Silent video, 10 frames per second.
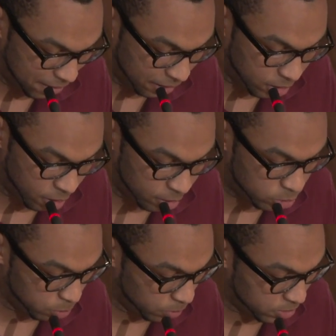that encourages
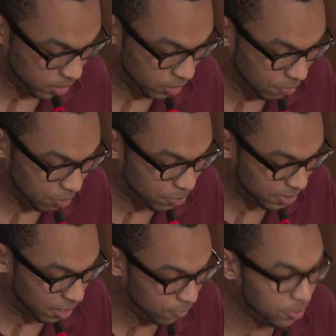students to love
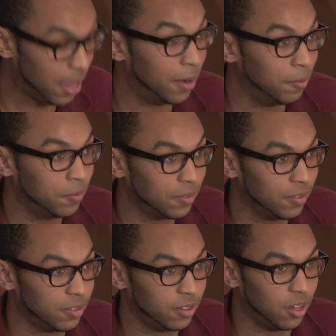themselves and
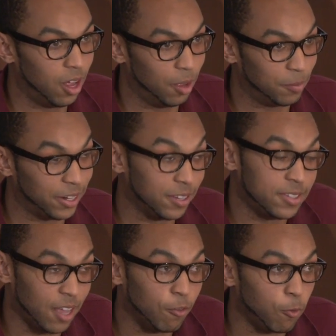um, like a
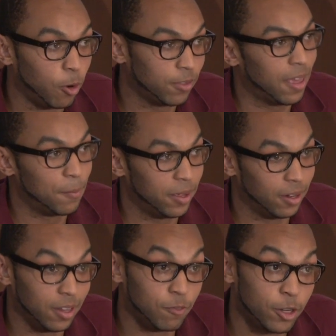self-worth campaign,
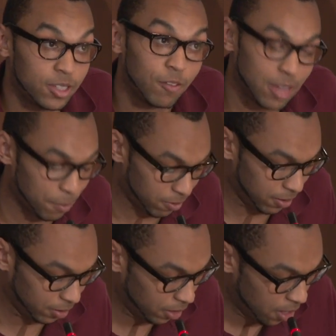the love yourself type of
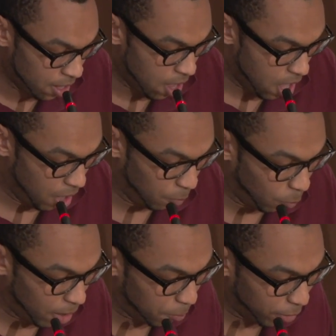thing, um,
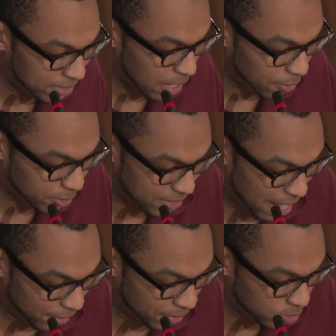where it brings out those
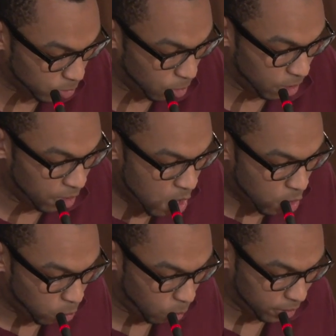talents or
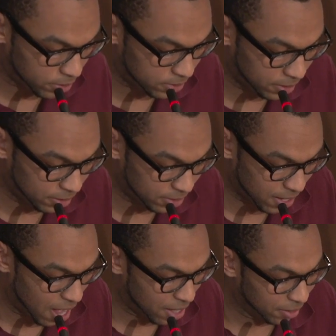quirks seen as
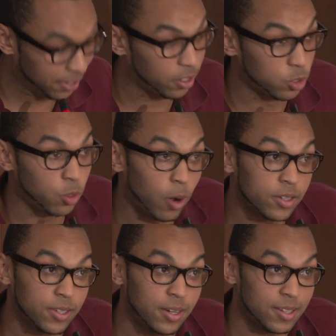odd, like
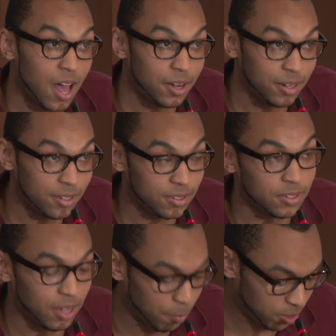quirks seen as oddities to
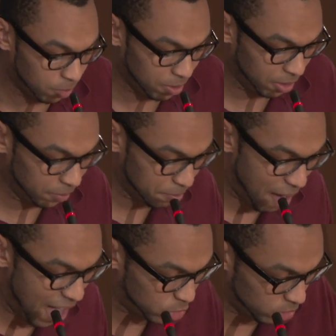some could be
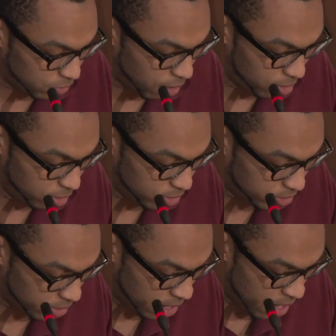passions for
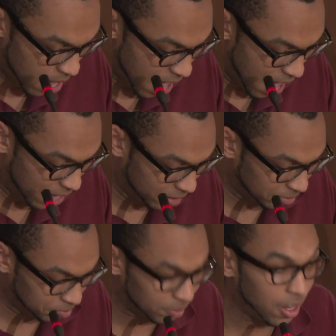others,
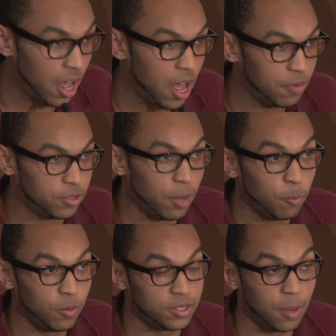and
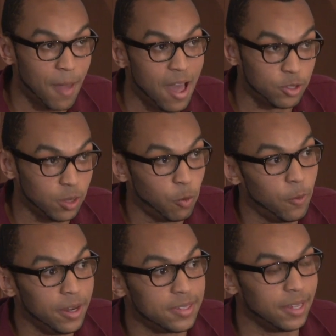some somehow, some way,
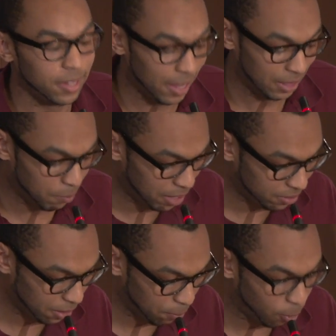we need to eliminate
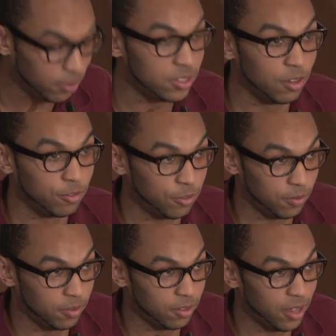the importance of
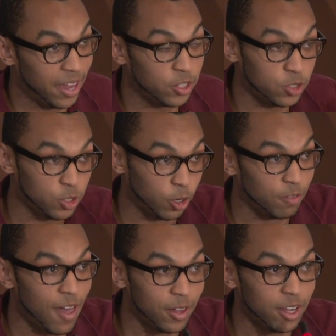external
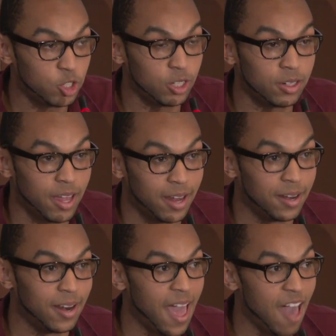validation
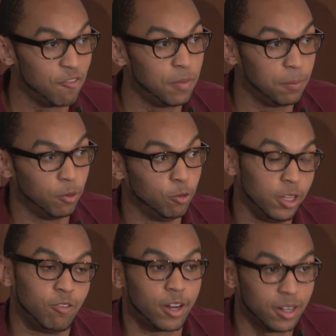and have people
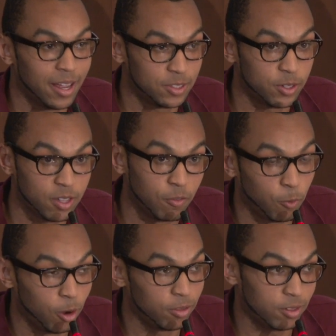really recognize their self
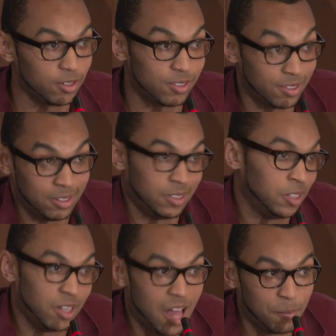worth because,
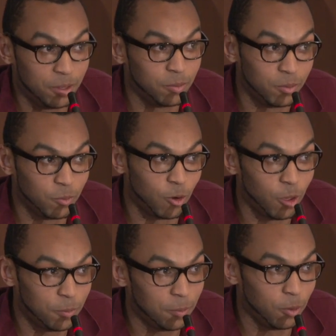I mean, we're
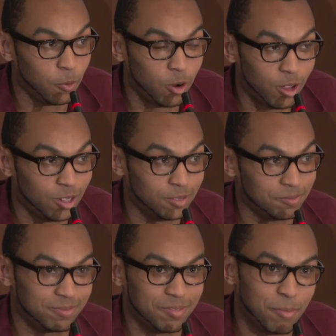all people, we're all
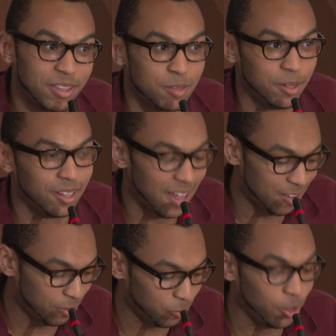meant to be
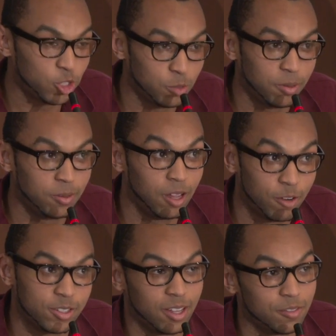alive, and we all should be, love
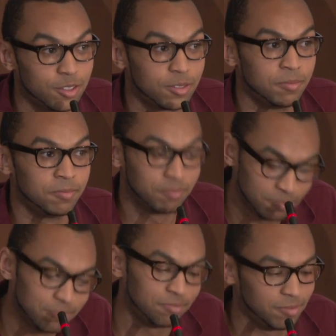ourselves.
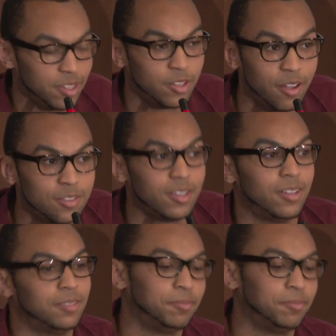That's all I have to say.